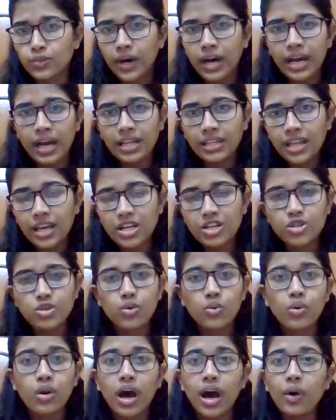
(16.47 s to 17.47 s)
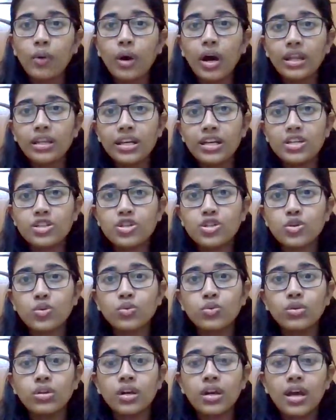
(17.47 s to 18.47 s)
are they issued, how are they
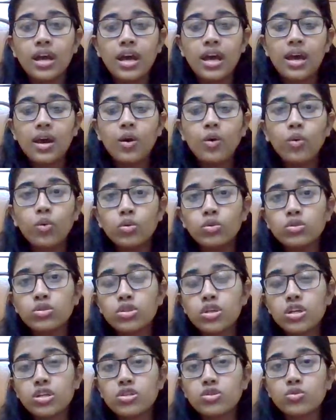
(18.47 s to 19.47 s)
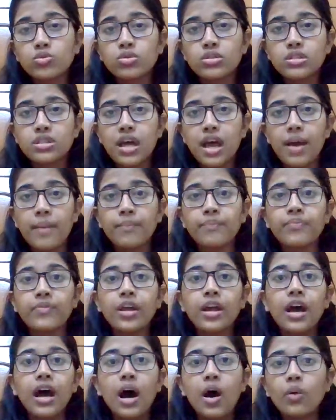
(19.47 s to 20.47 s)
issued, who issues them,
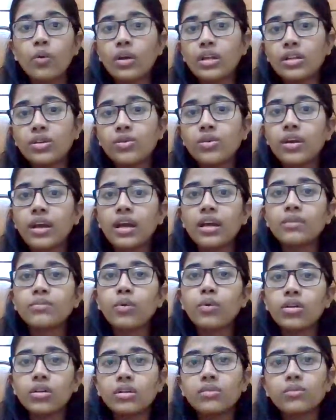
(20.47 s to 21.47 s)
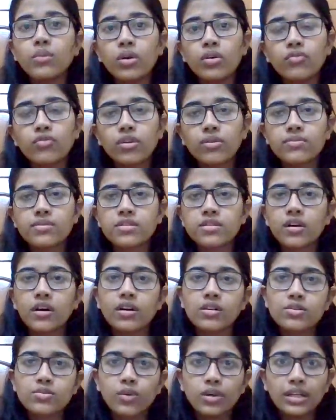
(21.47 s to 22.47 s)
how can you gain more and more from
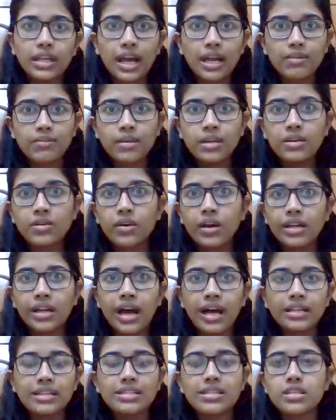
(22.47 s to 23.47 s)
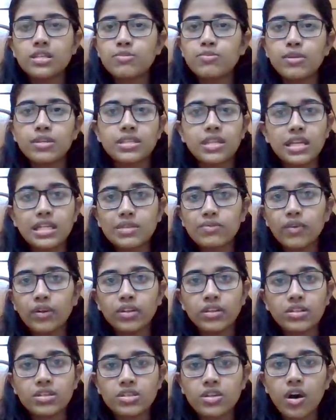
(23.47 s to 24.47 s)
stocks, what can be your analysis process for
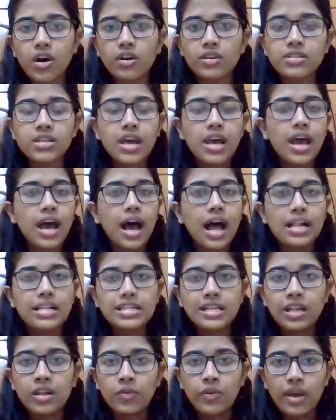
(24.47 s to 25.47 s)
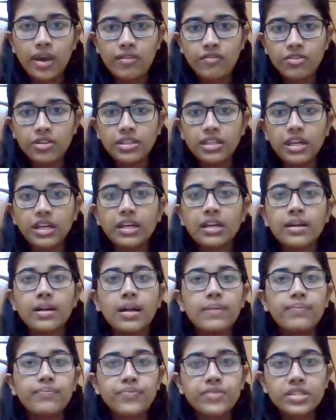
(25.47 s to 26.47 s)
the stocks. I'll tell you everything.
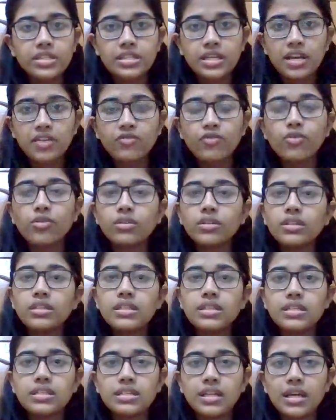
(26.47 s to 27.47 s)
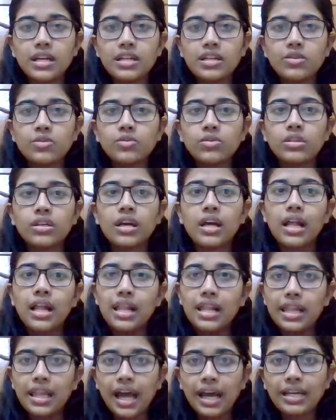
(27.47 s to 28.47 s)
Stay focused, stay tuned,
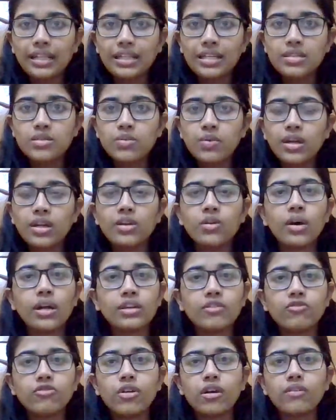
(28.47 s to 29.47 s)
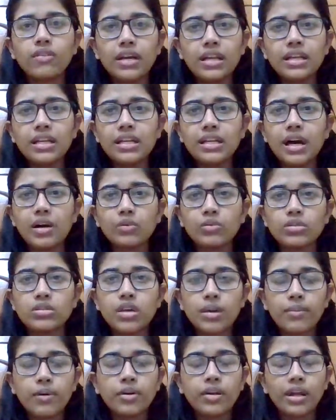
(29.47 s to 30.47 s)
like this video, and if you have any doubts
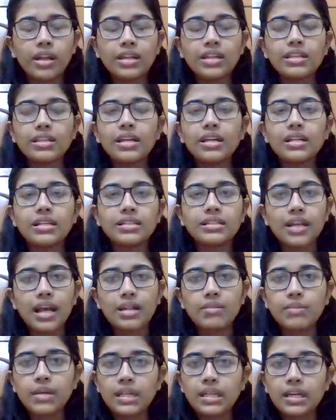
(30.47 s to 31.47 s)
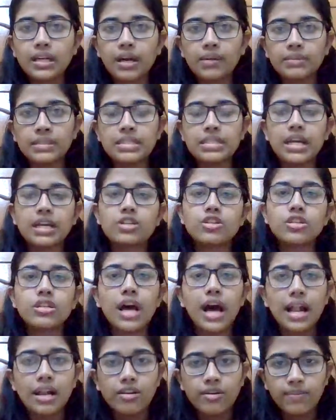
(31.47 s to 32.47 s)
about anything, tell me in the comment section.
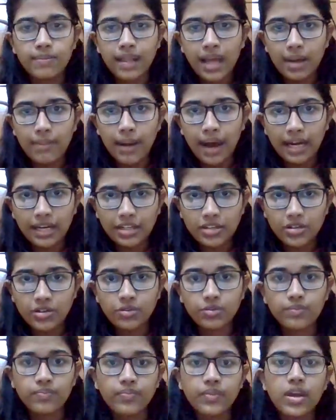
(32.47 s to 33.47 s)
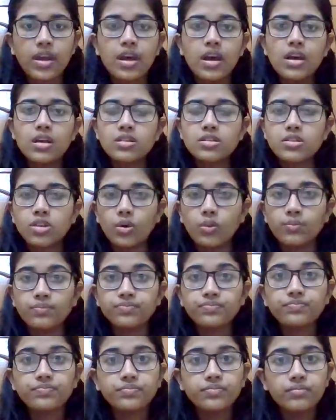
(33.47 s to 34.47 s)
I'll reply back to you. So
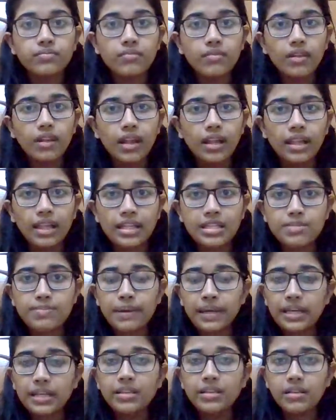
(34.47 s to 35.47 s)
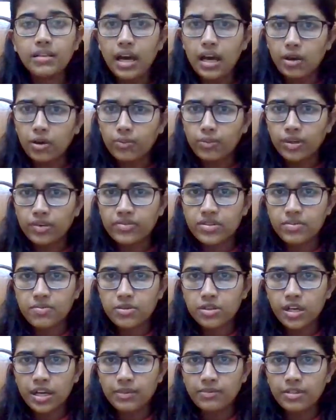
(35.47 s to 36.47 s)
let's begin. I hope you have
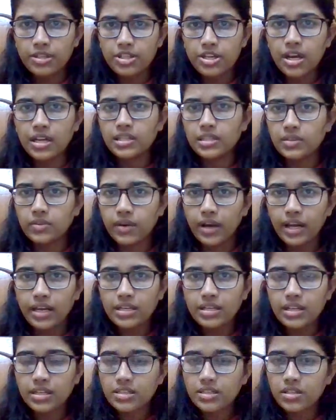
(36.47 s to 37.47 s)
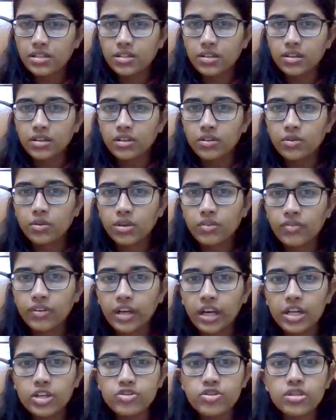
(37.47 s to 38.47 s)
subscribed the channel, right, and turn on the
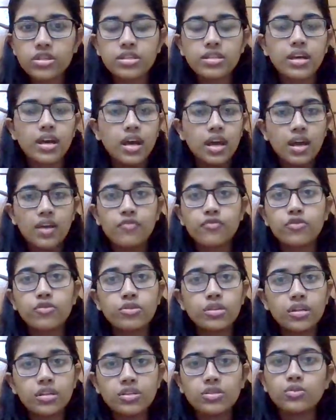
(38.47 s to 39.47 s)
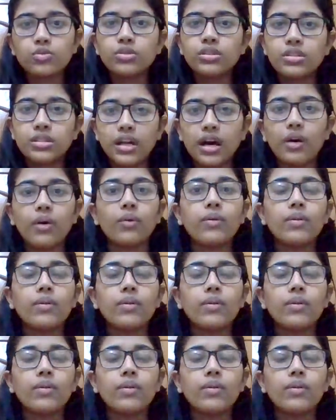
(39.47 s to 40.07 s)
notifications. If you didn't, do it now.